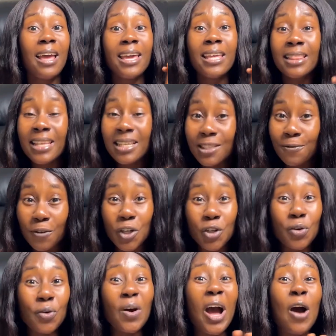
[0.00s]
In this
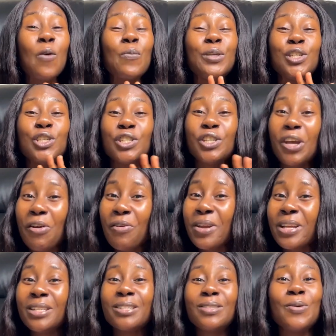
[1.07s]
video, I'll be
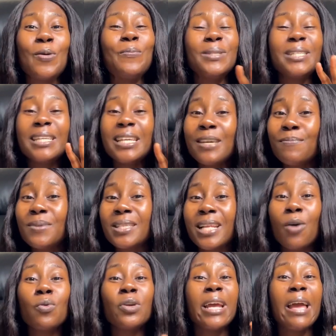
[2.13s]
sharing some tips
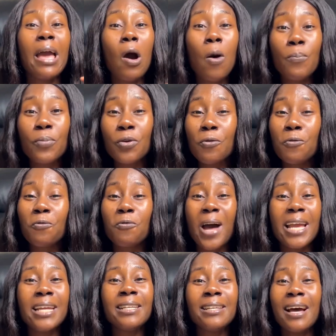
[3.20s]
that would help you
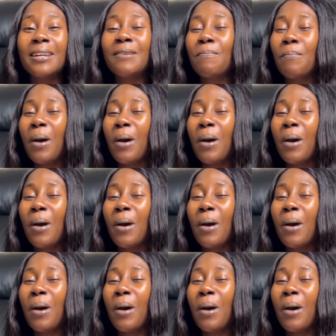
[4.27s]
find that